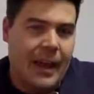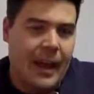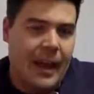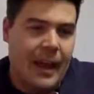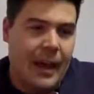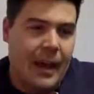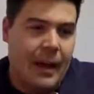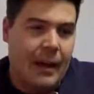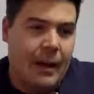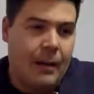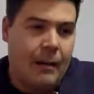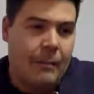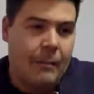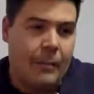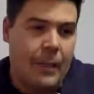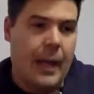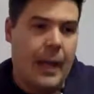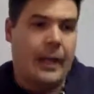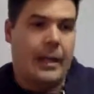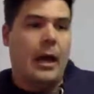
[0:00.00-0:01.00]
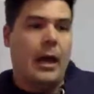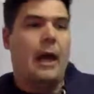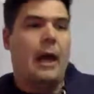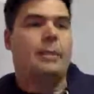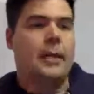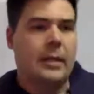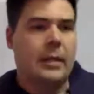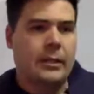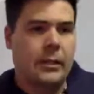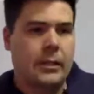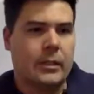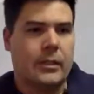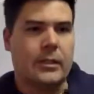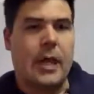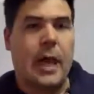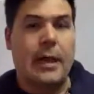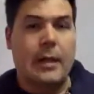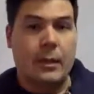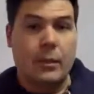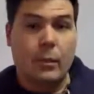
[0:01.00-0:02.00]
Like, I mean, it
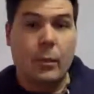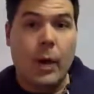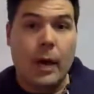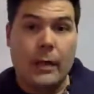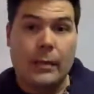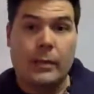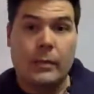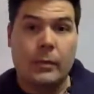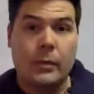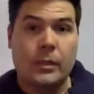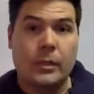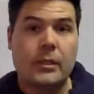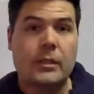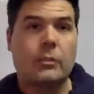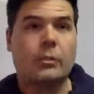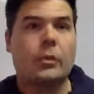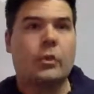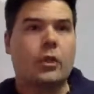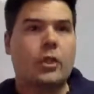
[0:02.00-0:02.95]
just like it was